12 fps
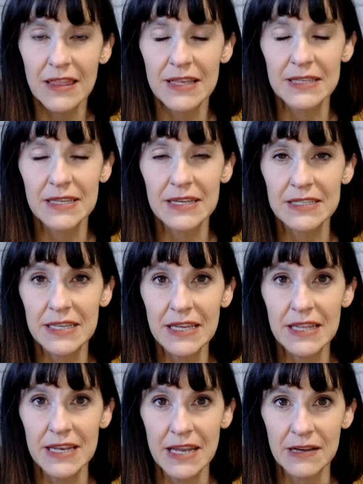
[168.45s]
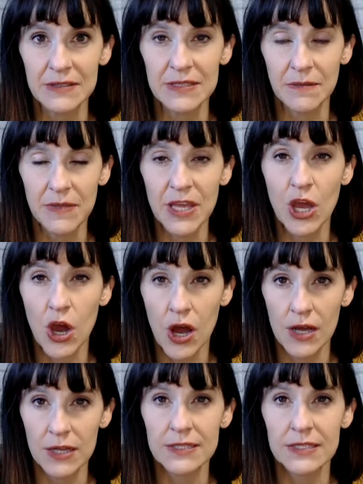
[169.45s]
this idea that now something
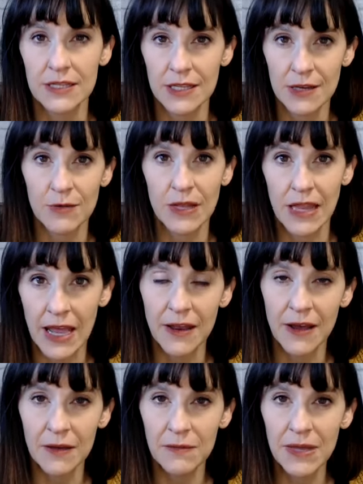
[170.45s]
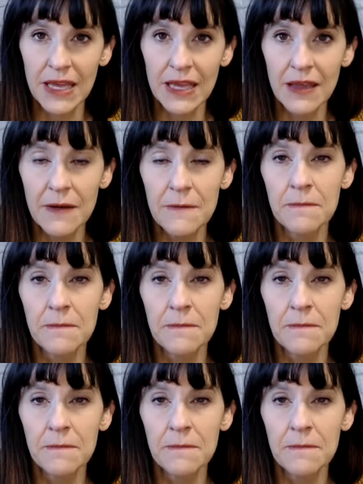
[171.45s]
constantly relied on me,